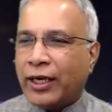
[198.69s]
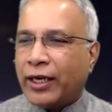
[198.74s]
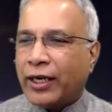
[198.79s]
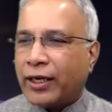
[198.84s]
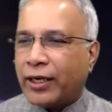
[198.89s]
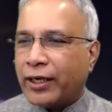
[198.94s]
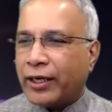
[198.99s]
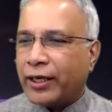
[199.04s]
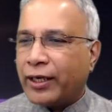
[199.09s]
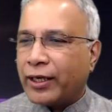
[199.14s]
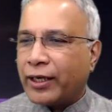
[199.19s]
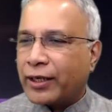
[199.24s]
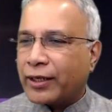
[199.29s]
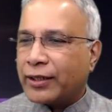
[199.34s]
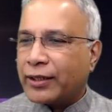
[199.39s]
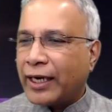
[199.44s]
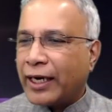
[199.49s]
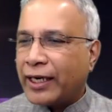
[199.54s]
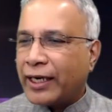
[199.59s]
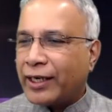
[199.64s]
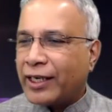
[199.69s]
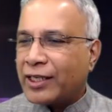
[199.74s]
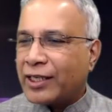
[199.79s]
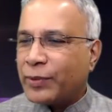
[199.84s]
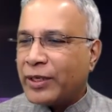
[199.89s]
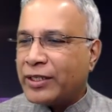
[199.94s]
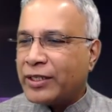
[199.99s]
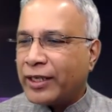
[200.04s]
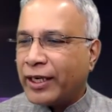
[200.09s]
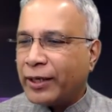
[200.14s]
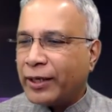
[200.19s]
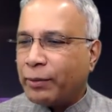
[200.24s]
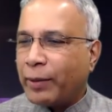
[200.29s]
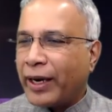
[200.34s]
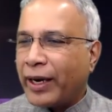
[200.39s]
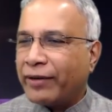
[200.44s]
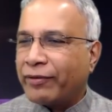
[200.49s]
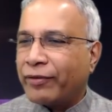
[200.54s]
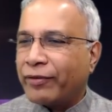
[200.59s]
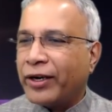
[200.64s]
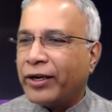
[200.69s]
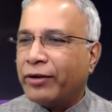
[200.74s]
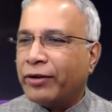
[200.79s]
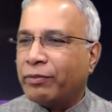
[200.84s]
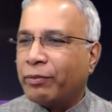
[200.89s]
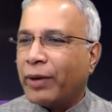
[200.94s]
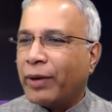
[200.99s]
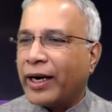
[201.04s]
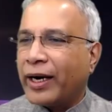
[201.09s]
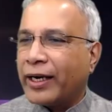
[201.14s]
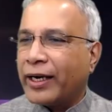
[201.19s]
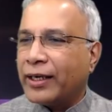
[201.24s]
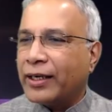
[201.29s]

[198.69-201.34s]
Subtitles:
here that has been sent by a friend of mine.